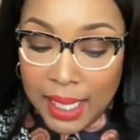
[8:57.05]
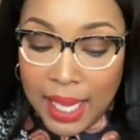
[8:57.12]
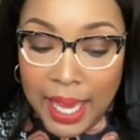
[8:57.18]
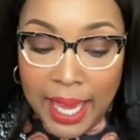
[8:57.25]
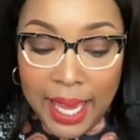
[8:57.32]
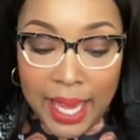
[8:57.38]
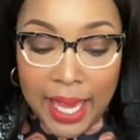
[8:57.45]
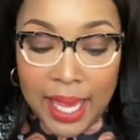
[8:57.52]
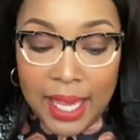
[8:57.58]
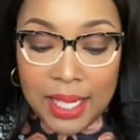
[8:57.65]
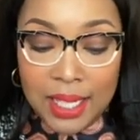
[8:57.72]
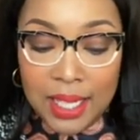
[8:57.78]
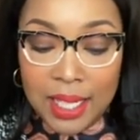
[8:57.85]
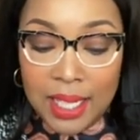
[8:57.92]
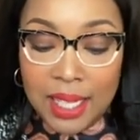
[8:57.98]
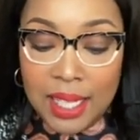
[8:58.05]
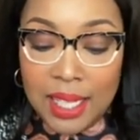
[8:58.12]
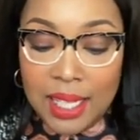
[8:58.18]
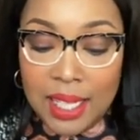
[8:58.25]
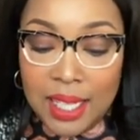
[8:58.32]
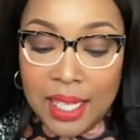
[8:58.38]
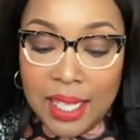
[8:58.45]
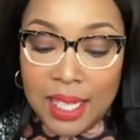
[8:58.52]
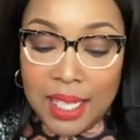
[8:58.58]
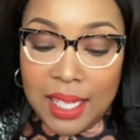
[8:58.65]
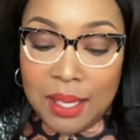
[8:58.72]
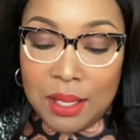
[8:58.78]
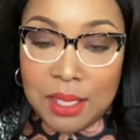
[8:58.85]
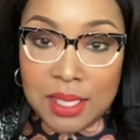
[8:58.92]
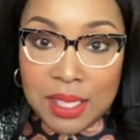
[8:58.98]
and
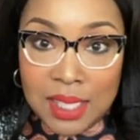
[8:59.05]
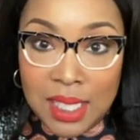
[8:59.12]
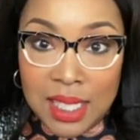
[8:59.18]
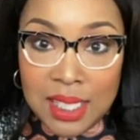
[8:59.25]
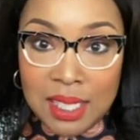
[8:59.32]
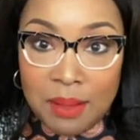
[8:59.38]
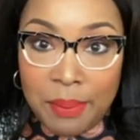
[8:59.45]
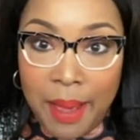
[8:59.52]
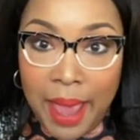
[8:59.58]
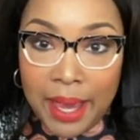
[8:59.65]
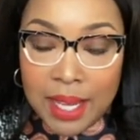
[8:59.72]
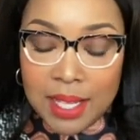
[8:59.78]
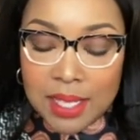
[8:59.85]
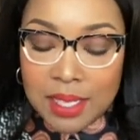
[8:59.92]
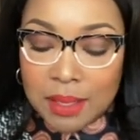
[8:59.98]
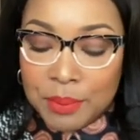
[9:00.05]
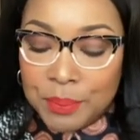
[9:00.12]
seasoning packets.